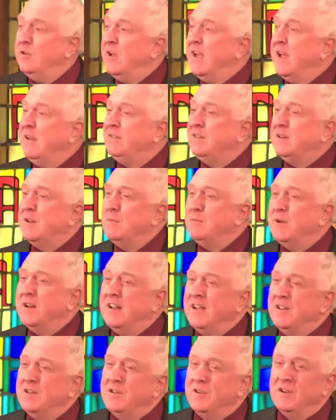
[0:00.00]
have
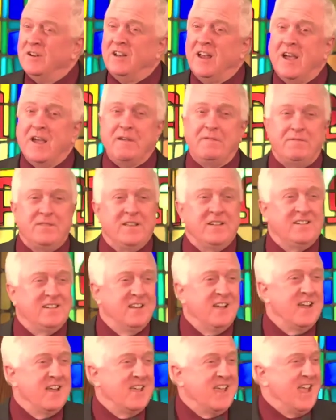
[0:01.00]
somebody in your life that's
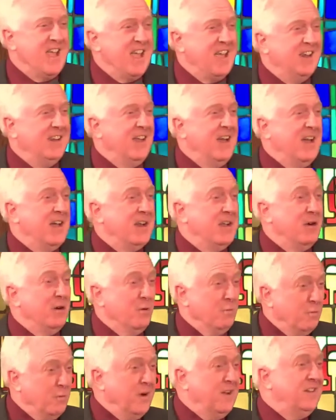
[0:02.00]
like Aunt Lottie,
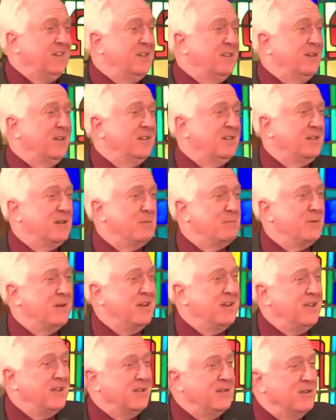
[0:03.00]
or was there
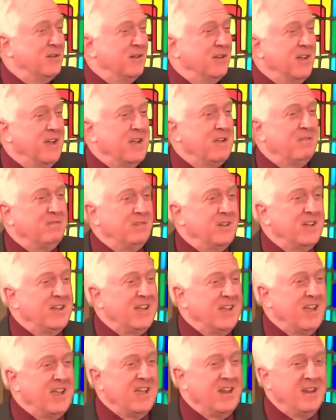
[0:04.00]
somebody in your life
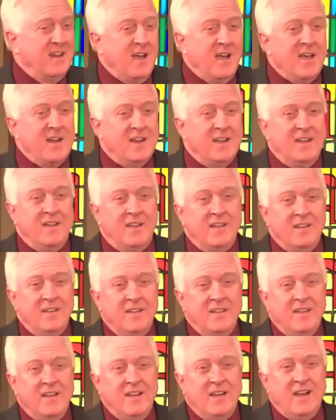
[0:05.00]
like Aunt Lottie?
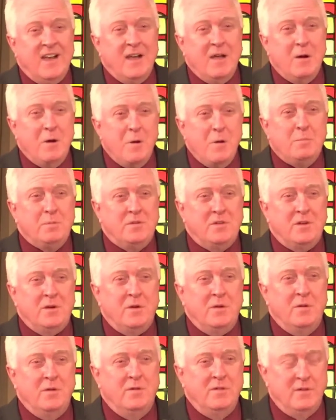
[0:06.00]
I hope
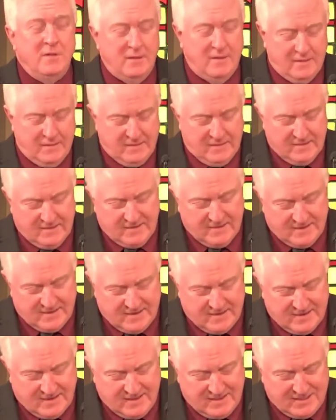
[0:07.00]
so.
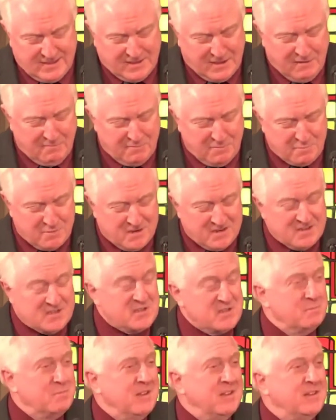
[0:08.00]
I think everybody
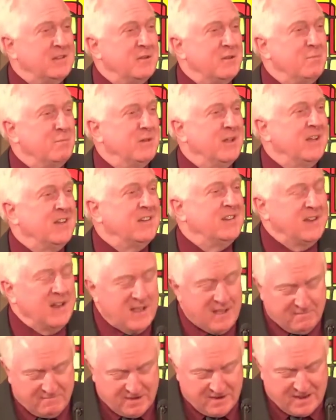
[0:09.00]
should be so blessed to
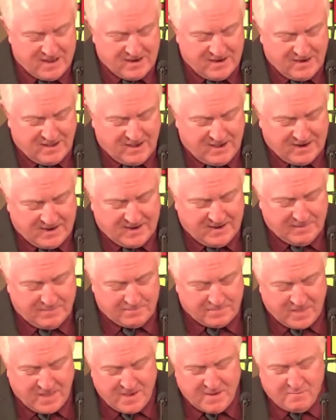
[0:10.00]
have an Aunt Lottie.
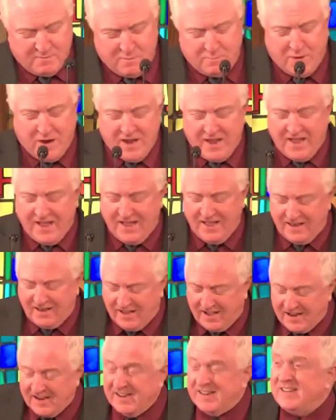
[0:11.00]
Well, my Aunt
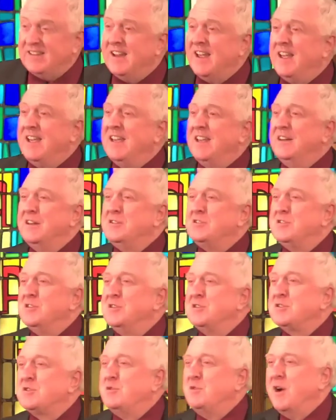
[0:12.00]
Lottie sang in the
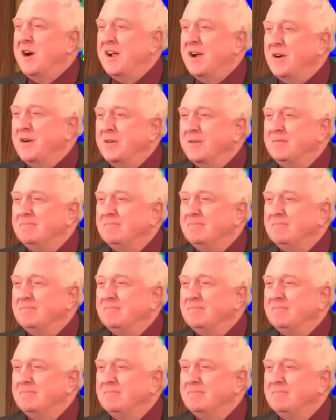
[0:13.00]
church choir,